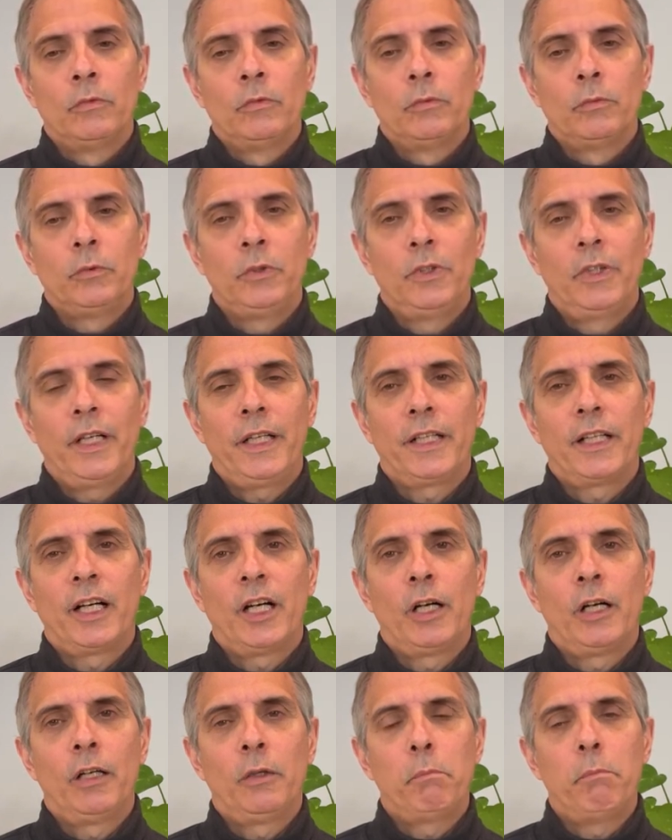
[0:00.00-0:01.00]
We like
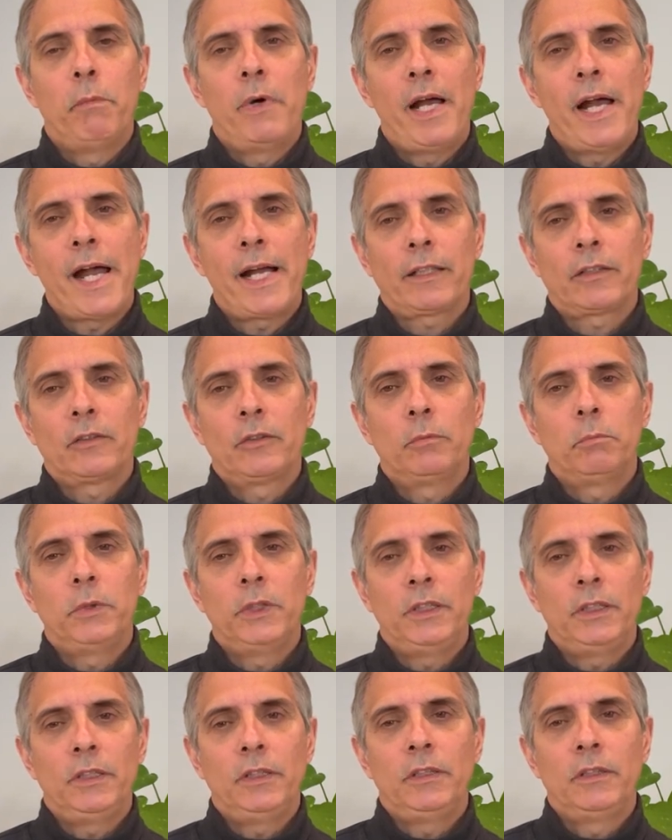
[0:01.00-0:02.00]
our back to
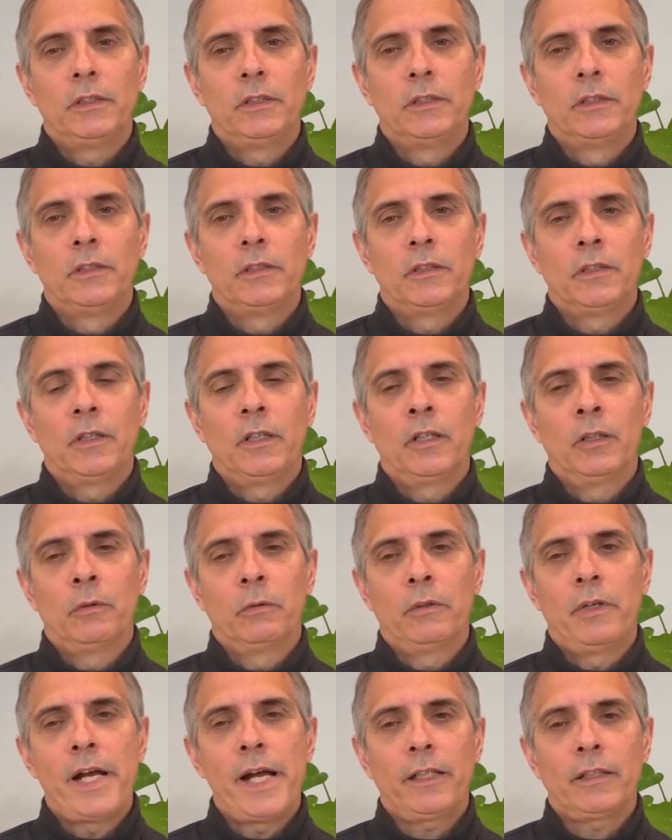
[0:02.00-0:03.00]
be
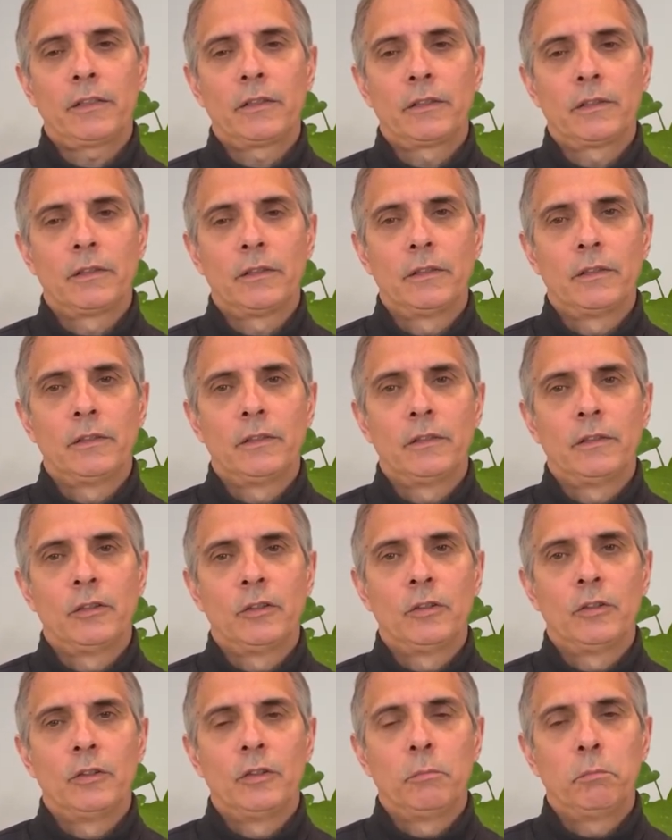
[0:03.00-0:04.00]
erect
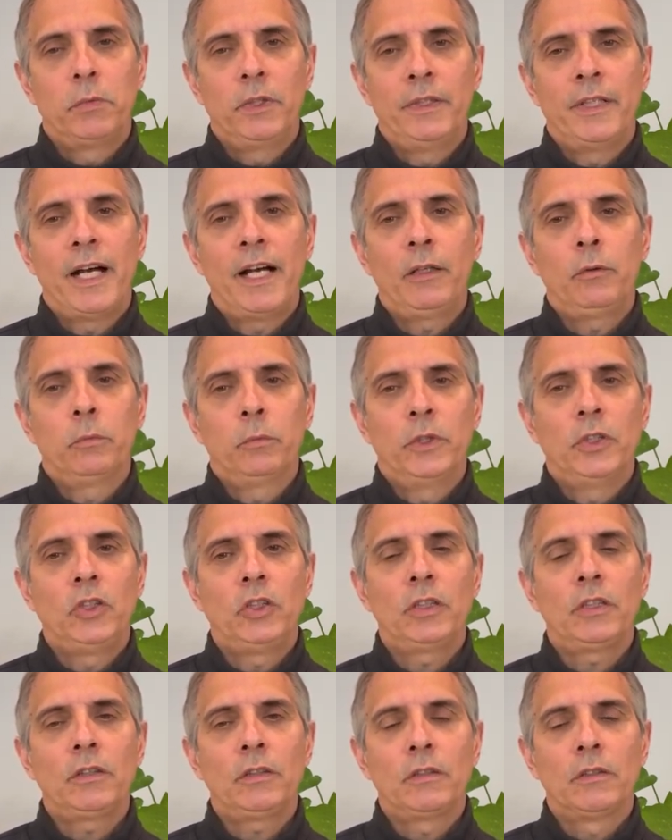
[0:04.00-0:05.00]
but not
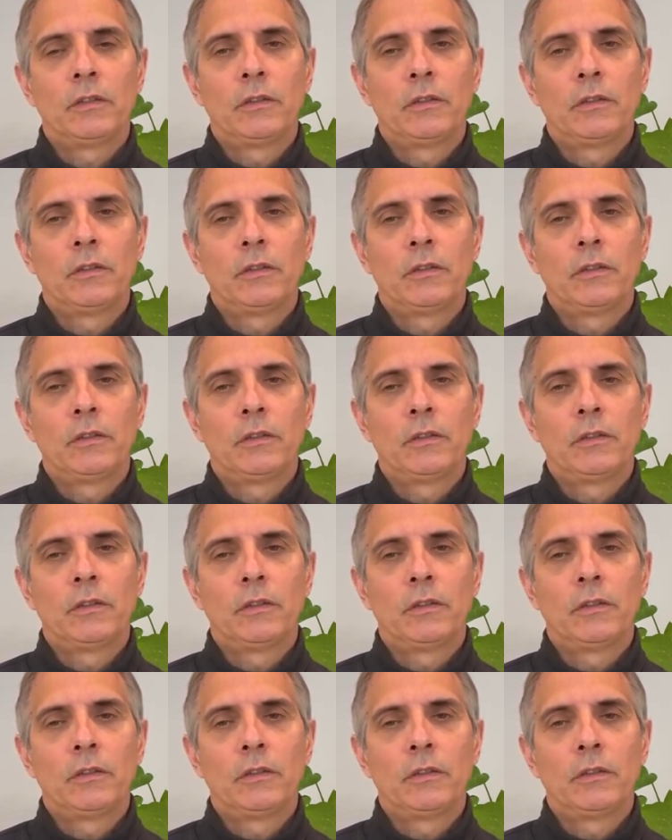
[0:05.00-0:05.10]
rigid.